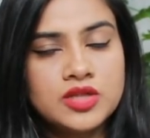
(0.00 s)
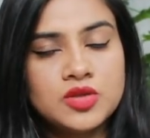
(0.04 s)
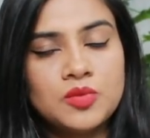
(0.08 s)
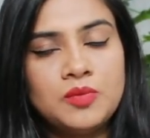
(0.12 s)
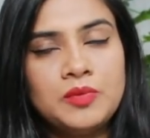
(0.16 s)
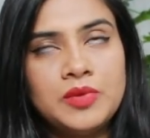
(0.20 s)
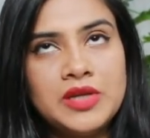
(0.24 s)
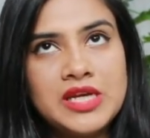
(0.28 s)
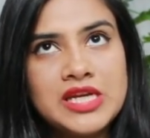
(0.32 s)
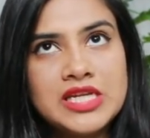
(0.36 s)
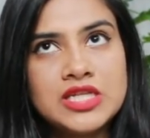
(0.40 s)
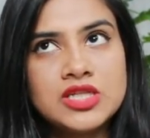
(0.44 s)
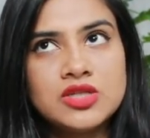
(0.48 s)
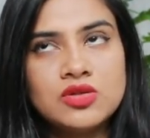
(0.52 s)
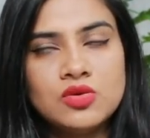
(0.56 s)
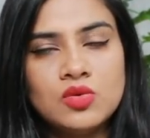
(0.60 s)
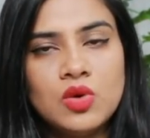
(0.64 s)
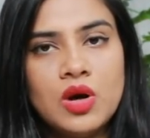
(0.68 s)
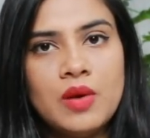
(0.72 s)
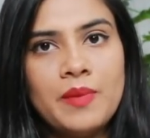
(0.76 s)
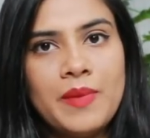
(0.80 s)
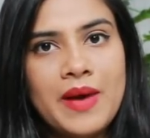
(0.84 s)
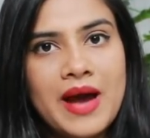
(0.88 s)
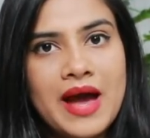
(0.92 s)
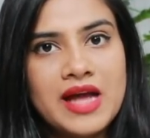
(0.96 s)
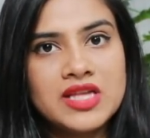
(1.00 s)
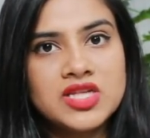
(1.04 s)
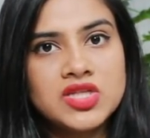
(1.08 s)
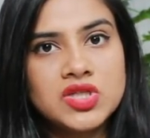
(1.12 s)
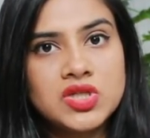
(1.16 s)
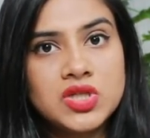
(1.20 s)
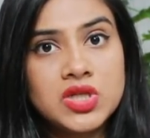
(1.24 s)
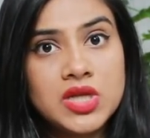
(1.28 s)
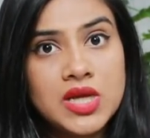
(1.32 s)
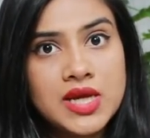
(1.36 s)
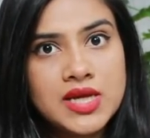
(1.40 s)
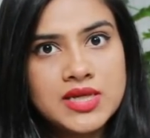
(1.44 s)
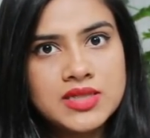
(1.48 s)
So please do a patch
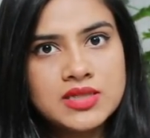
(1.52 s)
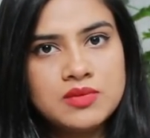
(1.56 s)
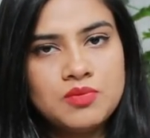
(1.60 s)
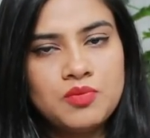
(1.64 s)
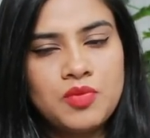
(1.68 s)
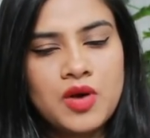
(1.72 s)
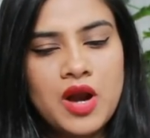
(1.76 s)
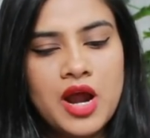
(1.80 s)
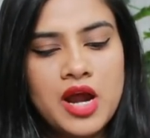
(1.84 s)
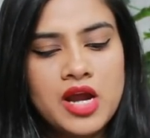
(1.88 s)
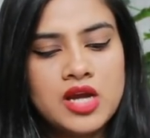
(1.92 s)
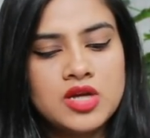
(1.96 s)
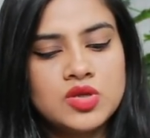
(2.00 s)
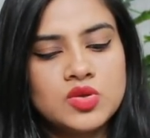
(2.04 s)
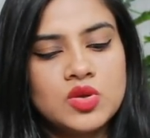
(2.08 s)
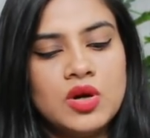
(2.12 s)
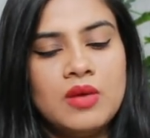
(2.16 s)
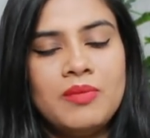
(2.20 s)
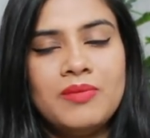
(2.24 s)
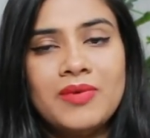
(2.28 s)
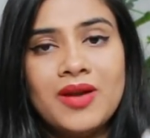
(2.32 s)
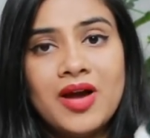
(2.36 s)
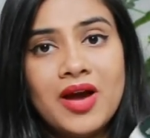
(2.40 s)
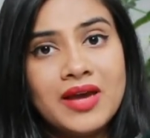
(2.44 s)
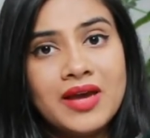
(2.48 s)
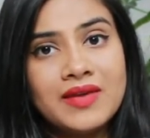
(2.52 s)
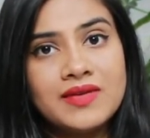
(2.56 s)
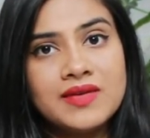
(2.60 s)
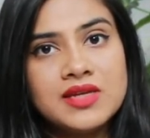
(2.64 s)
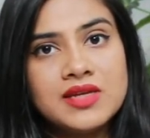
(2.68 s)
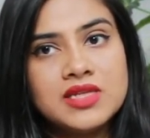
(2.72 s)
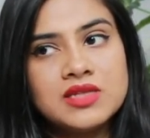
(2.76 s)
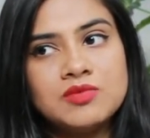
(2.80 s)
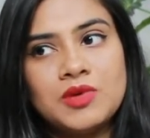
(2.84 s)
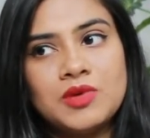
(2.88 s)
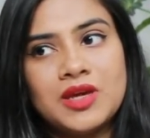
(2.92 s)
test prior to applying this,